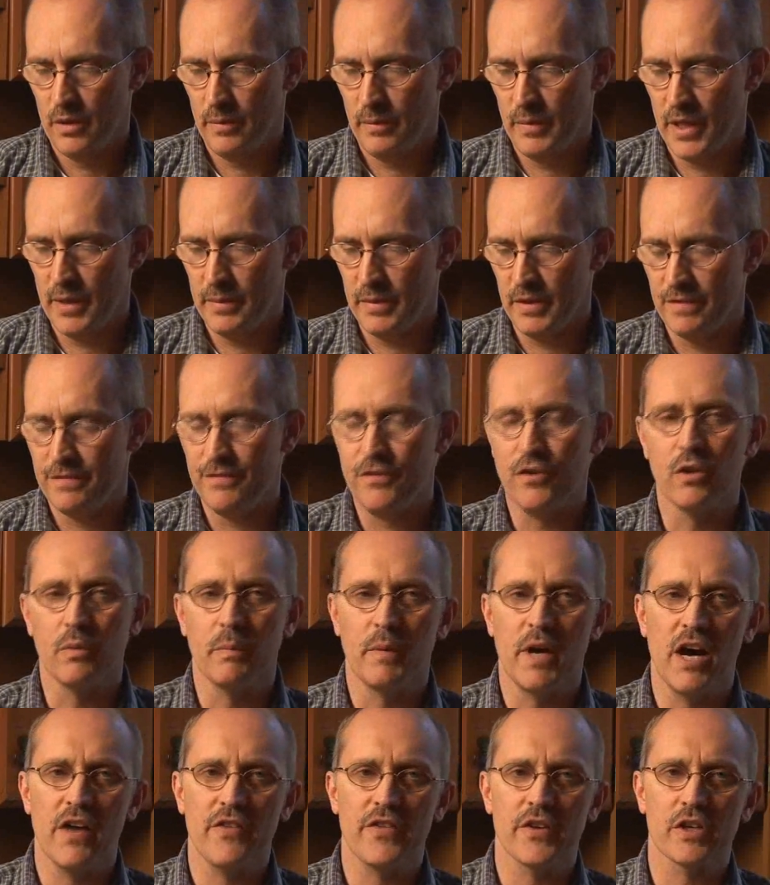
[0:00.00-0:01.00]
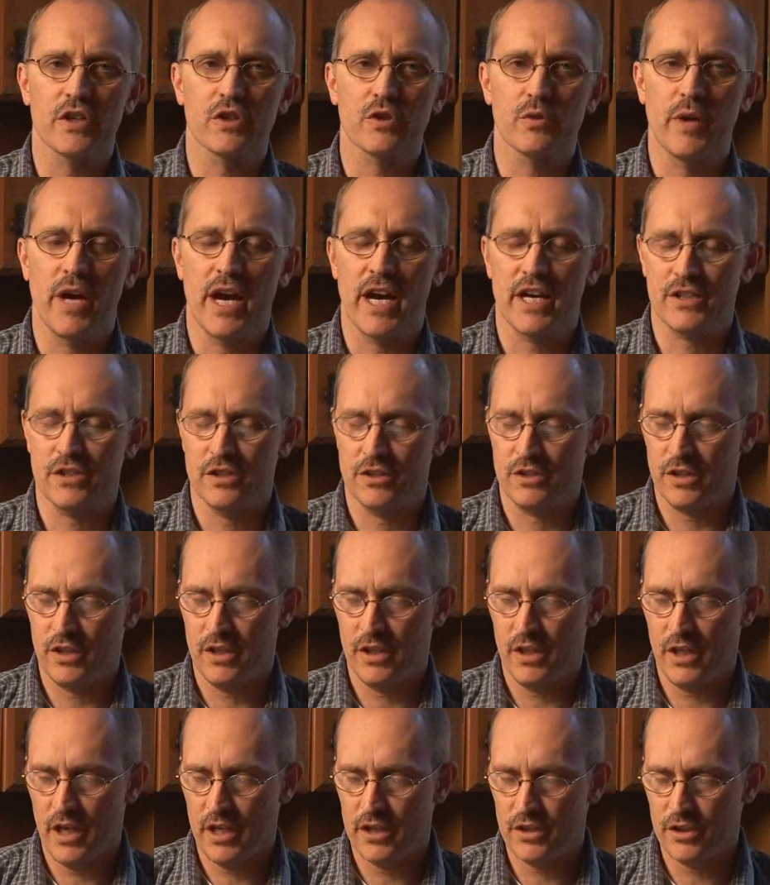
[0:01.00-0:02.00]
maybe full mouth extractions
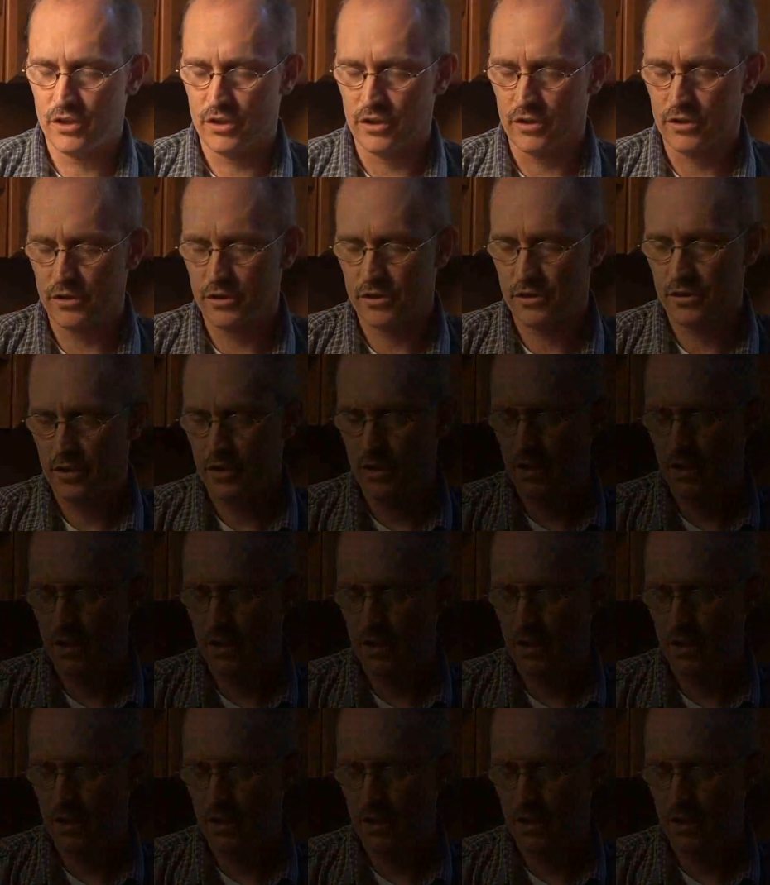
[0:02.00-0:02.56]
and dentures.